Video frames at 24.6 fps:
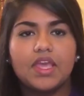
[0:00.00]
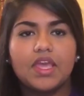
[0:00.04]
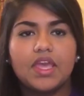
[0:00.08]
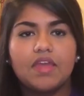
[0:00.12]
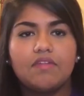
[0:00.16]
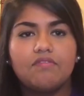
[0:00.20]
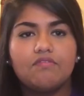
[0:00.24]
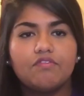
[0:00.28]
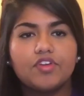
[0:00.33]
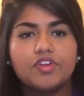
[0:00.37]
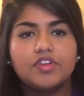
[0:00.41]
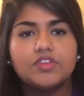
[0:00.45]

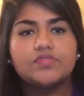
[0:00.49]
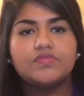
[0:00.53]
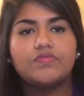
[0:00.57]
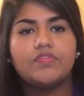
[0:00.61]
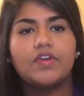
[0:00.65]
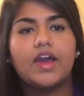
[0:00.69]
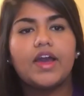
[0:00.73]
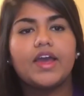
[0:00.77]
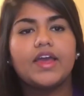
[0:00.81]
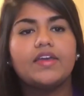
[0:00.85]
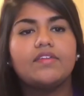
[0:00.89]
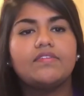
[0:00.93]
In verse
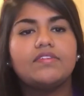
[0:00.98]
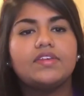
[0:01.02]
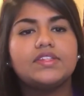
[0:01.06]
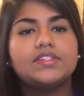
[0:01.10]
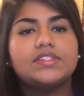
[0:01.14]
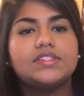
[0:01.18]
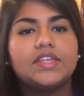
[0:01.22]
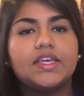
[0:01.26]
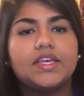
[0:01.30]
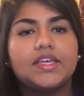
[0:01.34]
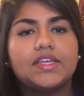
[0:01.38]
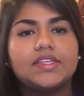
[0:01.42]
5
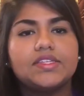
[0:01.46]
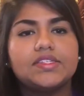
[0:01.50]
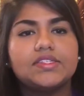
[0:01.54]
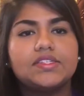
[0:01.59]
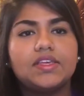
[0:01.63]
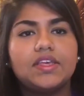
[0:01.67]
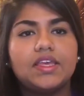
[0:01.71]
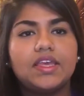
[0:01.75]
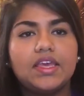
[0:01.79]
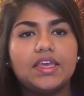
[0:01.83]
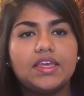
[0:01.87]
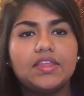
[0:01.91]
it
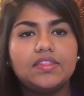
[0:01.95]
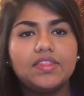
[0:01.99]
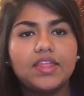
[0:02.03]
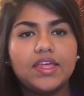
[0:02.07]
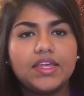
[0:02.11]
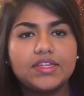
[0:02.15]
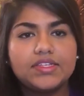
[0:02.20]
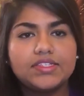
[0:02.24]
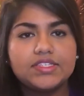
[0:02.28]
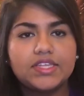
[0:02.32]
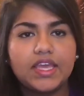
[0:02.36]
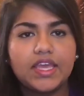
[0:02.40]
says, "In
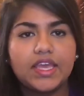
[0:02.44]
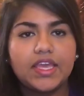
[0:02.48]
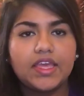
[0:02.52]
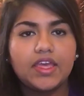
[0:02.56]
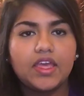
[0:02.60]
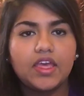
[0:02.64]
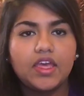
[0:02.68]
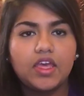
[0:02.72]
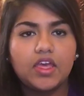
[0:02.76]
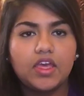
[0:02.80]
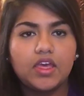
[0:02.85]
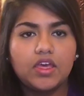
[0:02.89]
that
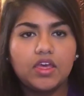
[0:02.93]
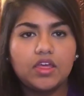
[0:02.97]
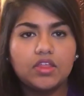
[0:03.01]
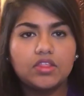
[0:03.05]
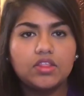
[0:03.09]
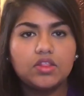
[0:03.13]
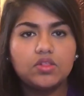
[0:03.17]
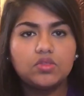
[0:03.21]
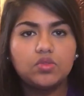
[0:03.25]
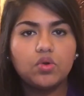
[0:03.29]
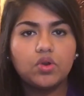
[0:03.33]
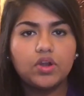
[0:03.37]
day
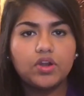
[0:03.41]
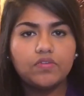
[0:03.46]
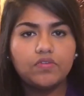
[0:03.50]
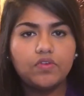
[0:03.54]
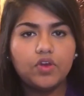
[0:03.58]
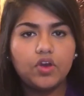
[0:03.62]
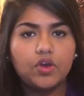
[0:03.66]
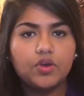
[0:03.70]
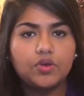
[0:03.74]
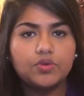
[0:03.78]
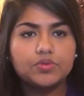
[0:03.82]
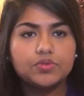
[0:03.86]
the Lord of
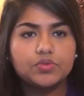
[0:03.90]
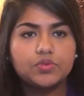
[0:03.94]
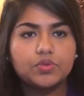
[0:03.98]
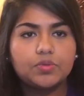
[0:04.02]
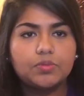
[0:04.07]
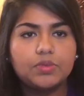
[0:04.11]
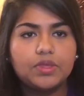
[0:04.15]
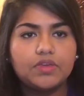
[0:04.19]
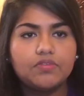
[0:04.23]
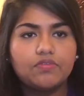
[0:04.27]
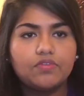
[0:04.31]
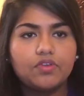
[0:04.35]
hosts
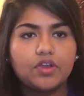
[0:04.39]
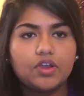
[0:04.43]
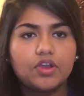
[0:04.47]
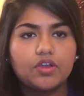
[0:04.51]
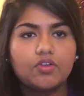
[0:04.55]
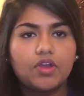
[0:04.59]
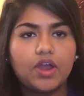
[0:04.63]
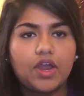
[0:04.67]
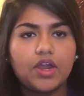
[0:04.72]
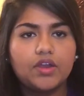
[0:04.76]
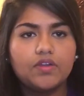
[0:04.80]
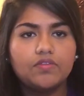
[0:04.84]
will be for a
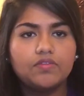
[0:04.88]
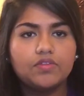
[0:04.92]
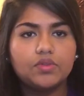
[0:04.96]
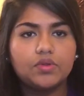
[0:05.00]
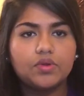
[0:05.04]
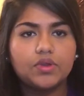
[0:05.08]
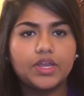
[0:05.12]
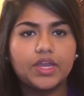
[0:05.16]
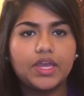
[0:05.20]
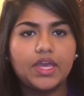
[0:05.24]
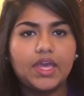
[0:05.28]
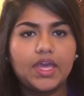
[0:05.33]
crown of
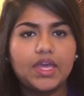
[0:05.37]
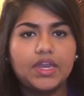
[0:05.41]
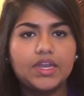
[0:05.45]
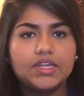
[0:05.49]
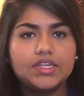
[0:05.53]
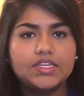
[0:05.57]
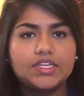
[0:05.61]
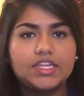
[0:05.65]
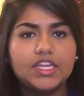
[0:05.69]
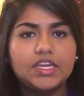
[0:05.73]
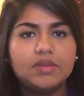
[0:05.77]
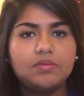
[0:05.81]
glory and
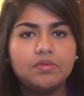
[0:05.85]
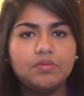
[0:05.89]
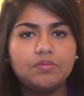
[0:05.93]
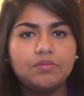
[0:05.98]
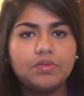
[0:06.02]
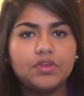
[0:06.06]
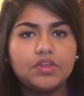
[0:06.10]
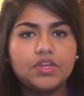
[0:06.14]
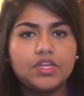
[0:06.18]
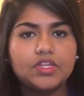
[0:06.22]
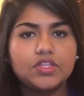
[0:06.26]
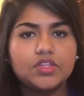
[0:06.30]
a deed of
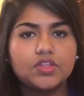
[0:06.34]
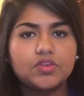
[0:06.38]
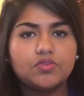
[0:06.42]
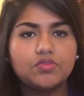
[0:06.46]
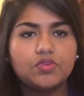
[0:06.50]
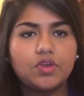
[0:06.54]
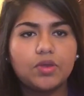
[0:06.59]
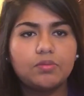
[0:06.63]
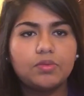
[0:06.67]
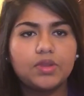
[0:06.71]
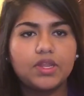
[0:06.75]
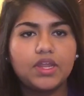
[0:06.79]
beauty to the
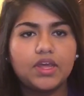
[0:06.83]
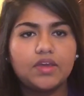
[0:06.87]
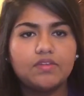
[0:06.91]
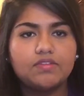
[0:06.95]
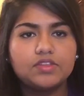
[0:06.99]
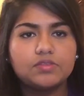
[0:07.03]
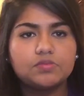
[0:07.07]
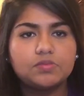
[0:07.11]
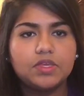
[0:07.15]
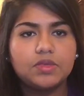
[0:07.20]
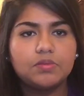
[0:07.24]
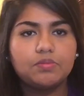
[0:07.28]
remnant of
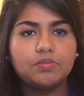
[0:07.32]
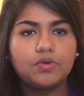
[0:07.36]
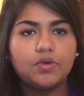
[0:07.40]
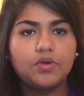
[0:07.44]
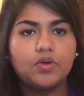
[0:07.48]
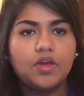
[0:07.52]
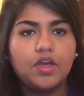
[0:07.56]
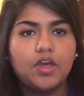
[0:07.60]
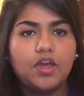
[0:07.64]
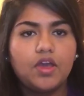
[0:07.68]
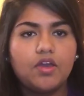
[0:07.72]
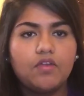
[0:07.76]
his
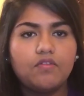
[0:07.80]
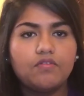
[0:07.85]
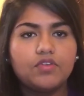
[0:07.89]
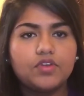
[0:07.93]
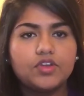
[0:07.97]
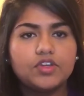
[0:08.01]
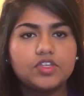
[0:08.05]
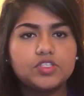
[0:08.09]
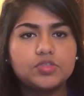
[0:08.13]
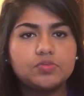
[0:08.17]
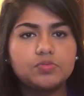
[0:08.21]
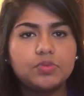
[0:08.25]
people,
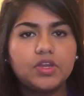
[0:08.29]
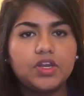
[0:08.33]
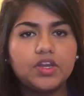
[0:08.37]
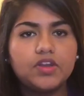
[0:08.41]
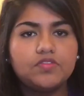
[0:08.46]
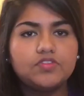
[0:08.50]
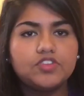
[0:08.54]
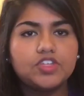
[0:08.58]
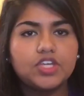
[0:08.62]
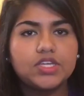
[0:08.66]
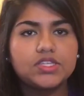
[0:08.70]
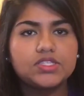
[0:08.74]
for a spirit
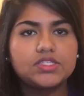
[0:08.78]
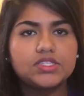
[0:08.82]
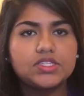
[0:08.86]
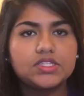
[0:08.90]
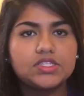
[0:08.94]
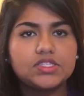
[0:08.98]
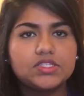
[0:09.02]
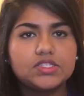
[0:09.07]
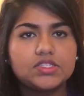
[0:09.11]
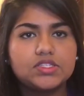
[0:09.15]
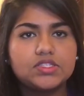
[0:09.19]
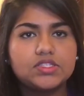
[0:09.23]
of
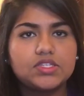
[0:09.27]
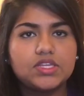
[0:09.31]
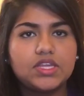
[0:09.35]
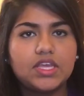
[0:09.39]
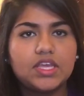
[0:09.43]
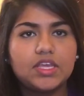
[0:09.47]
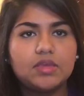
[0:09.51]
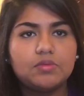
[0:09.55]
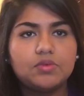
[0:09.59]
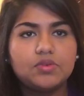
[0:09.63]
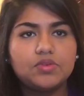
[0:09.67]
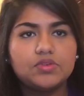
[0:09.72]
justice to
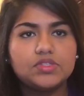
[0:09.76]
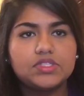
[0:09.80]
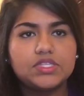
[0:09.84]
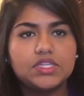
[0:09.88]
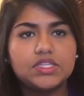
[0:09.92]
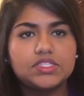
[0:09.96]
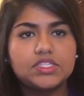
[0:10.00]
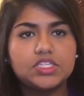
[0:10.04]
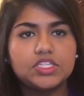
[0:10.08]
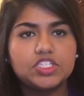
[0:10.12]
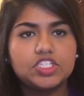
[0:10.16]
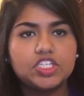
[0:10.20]
him who
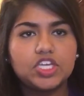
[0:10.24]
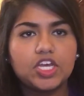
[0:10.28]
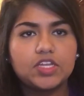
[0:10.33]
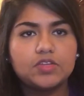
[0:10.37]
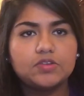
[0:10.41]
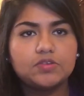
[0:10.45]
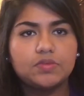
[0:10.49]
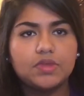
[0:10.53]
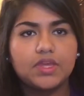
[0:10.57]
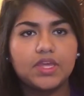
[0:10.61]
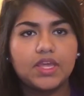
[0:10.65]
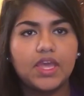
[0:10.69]
sits in
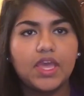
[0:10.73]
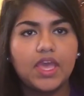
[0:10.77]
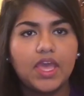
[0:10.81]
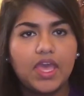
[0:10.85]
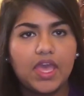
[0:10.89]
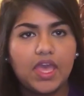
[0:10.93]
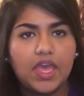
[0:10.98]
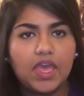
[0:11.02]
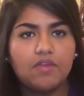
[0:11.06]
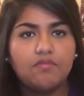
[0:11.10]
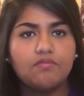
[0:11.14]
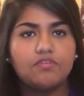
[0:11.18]
judgment,
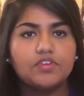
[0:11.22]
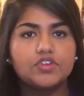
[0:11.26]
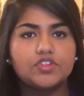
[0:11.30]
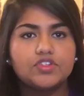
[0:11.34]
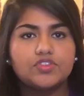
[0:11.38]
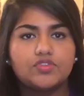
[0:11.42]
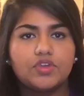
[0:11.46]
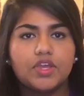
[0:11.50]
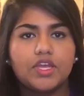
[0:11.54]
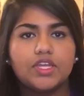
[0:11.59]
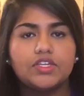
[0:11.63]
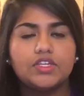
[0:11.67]
and for
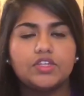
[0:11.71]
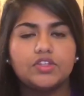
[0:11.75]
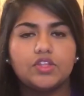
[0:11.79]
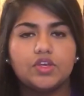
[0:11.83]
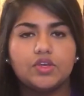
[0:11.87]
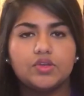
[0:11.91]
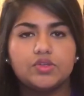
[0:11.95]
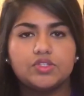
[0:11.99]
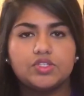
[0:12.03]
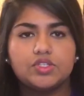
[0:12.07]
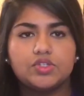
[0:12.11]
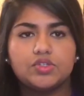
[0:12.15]
strength to
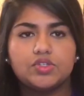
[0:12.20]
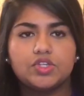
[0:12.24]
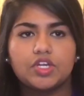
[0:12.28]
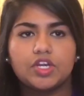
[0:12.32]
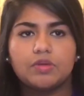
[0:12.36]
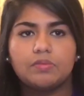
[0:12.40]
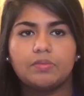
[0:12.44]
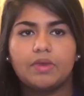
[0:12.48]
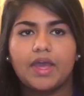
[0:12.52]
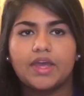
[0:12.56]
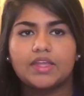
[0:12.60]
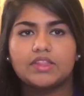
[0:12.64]
those who
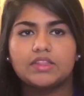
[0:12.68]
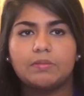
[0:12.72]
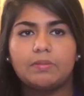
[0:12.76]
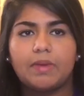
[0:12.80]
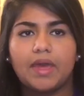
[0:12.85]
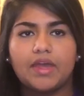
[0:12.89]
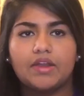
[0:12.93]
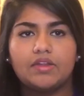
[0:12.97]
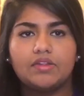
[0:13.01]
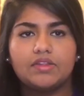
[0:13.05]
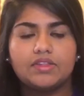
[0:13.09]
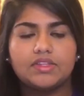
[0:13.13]
turn back the
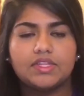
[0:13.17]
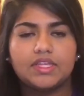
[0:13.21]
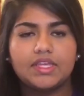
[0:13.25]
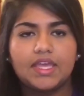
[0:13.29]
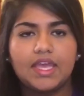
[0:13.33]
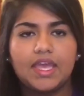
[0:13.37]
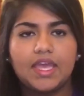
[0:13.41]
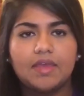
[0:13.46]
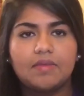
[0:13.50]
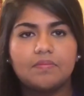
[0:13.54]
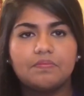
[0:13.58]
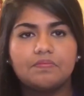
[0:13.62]
battle at the
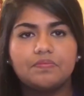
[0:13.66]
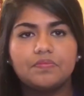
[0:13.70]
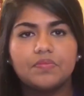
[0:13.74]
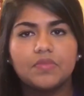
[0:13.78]
gate.